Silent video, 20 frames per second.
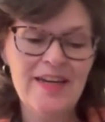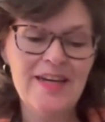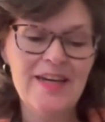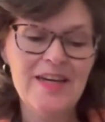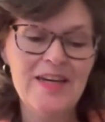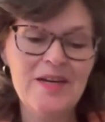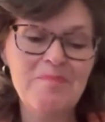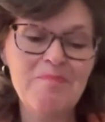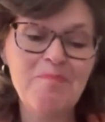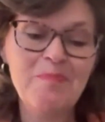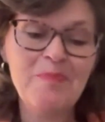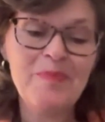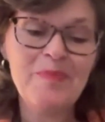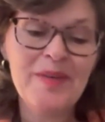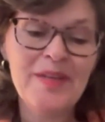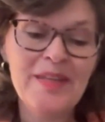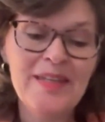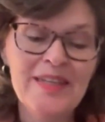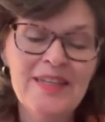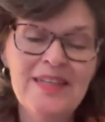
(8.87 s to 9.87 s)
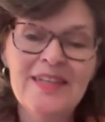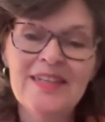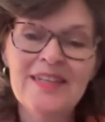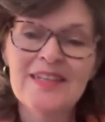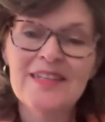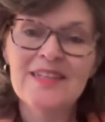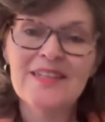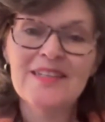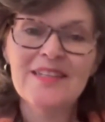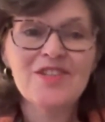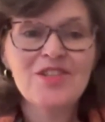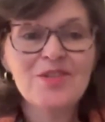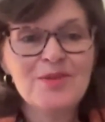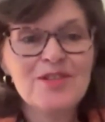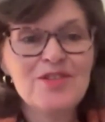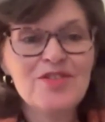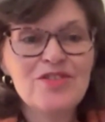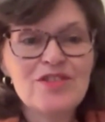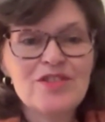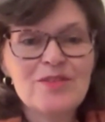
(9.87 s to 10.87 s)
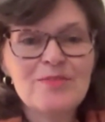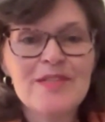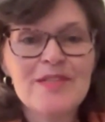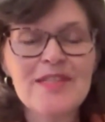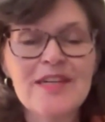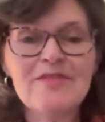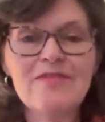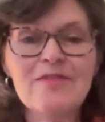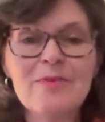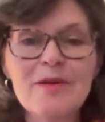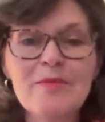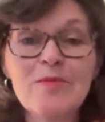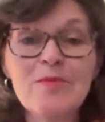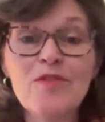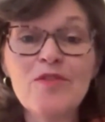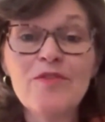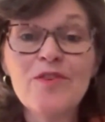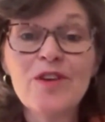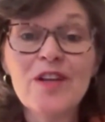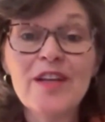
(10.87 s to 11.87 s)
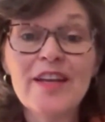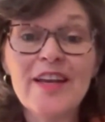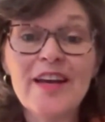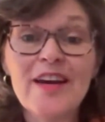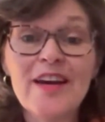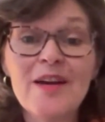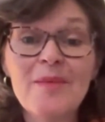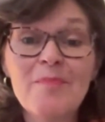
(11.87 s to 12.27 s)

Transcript: So to introduce myself a bit more fully,